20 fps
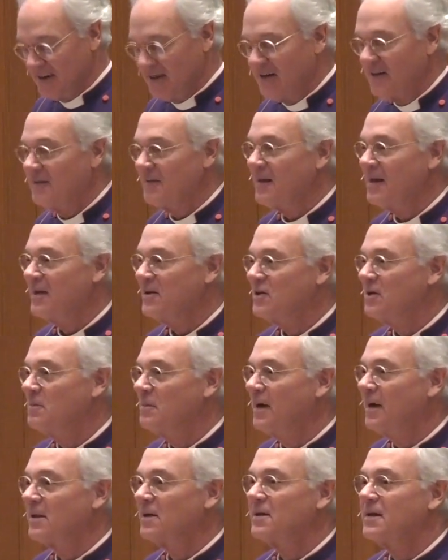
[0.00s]
Thank you,
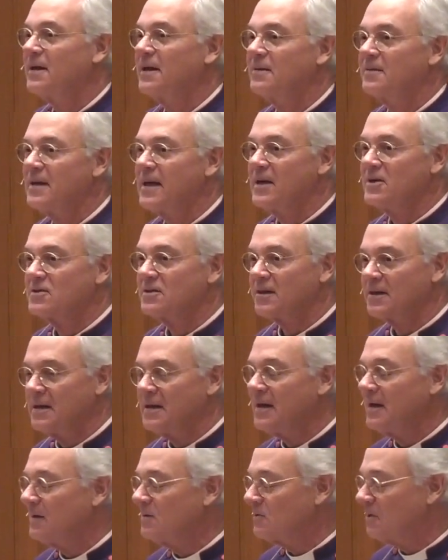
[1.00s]
Melody, and thanks
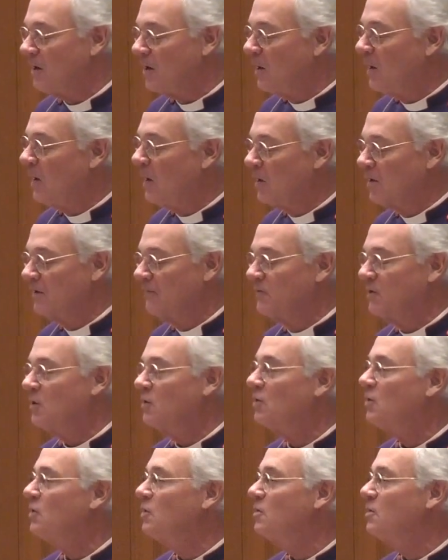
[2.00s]
again to all of
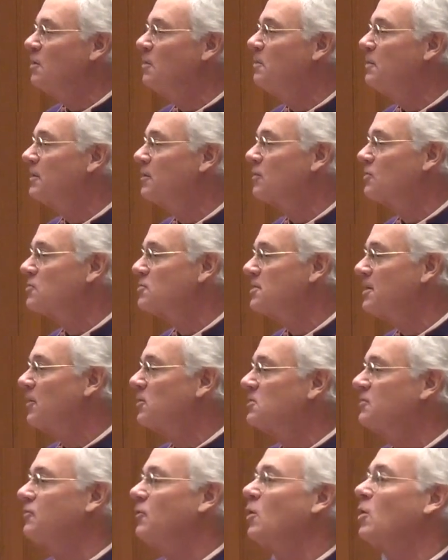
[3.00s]
you who put
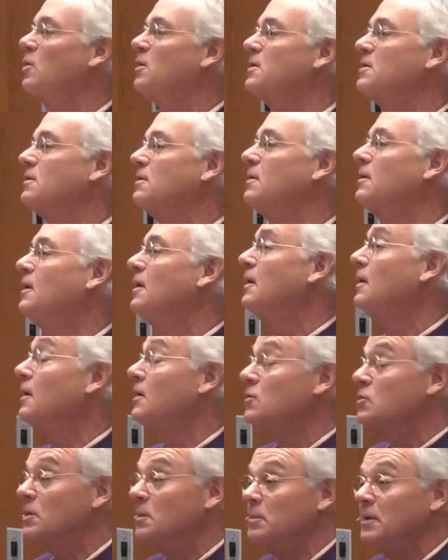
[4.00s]
yourselves forward
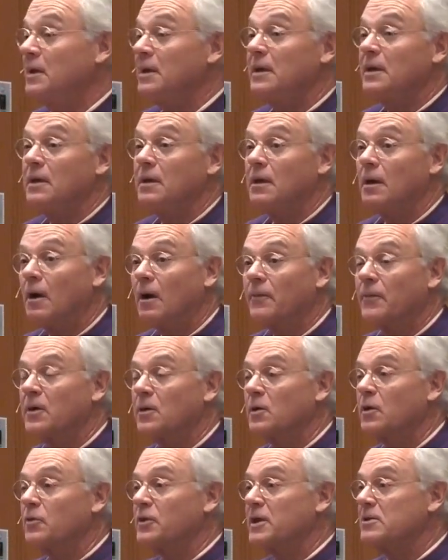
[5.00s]
to be on the
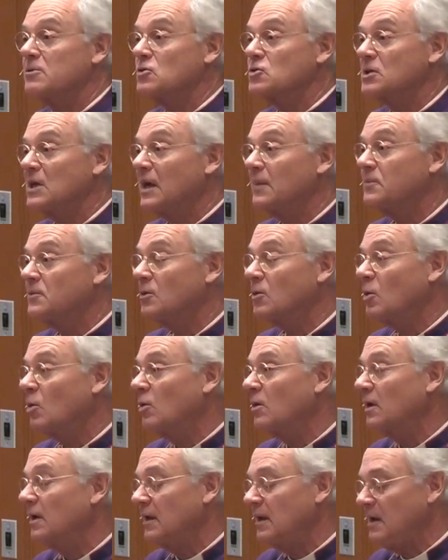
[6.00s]
Cathedral Chapter
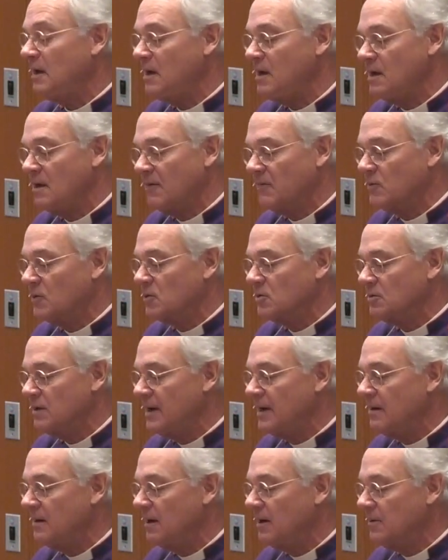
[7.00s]
or any of the
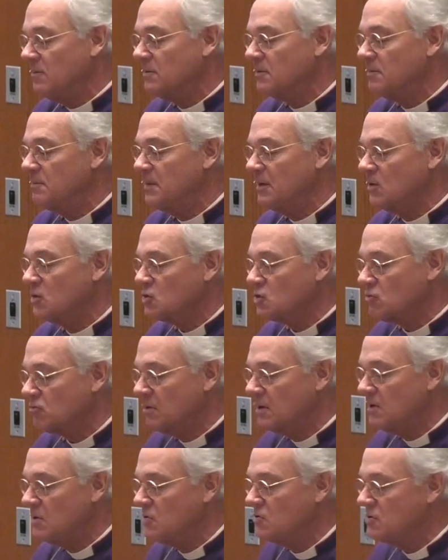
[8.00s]
great other
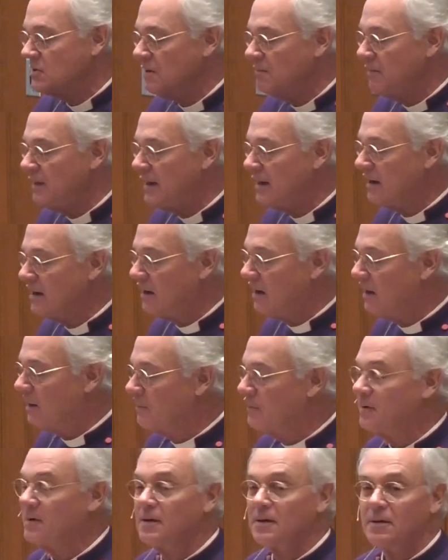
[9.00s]
ministries that make
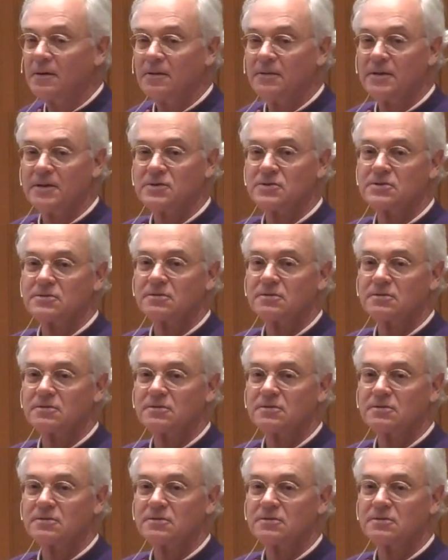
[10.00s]
up this